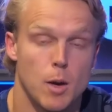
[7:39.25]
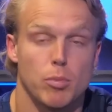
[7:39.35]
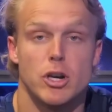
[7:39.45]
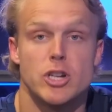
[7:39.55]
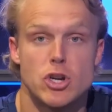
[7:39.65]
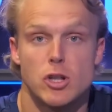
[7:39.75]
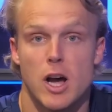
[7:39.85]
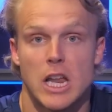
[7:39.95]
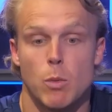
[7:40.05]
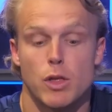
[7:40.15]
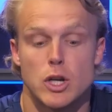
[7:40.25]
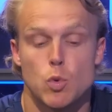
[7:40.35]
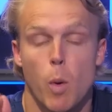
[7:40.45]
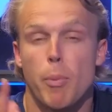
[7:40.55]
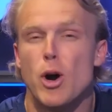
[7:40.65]
Appreciate you locking in with
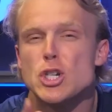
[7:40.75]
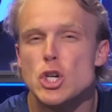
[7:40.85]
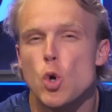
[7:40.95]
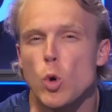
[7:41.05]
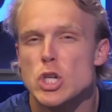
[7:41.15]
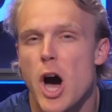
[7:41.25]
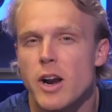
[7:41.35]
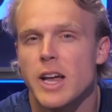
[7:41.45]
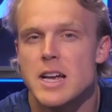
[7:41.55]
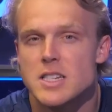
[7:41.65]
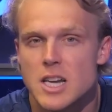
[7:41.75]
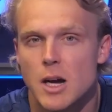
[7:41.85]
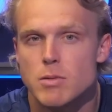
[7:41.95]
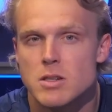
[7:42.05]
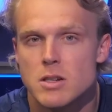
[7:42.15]
us. We're pushing towards 100K
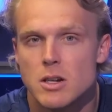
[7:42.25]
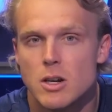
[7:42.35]
subs.